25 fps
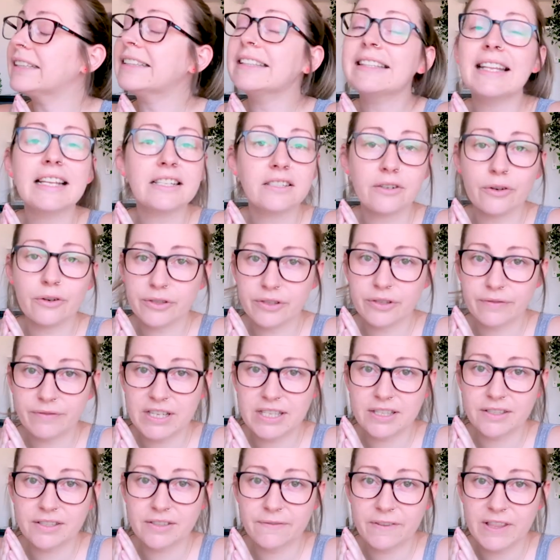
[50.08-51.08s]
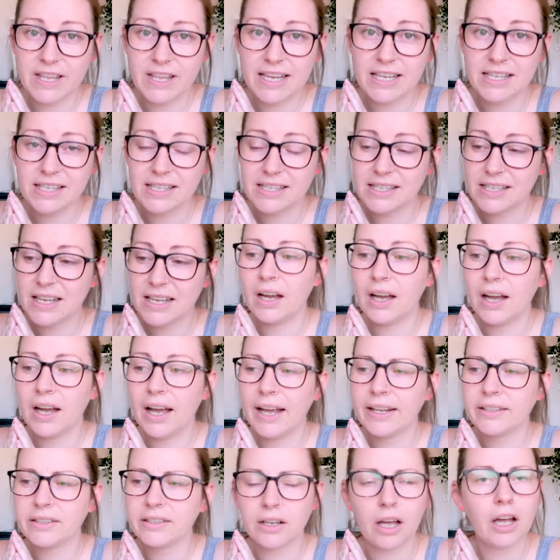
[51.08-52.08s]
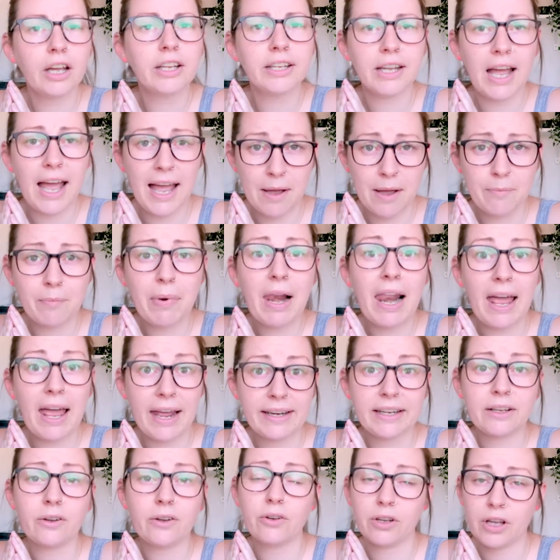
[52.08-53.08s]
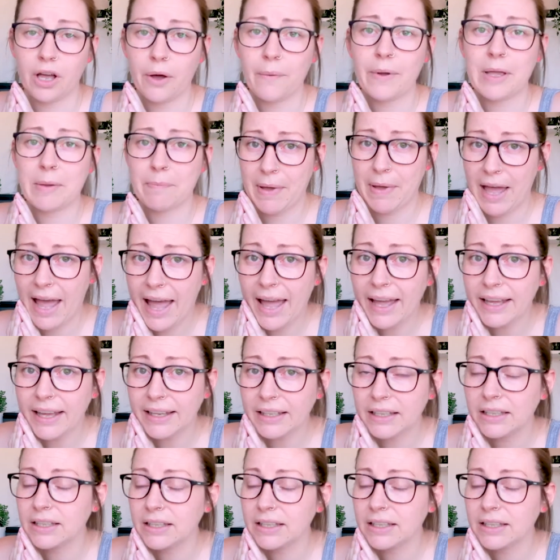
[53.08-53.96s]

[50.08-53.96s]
there's lots of reasons for this, and I am planning on going back.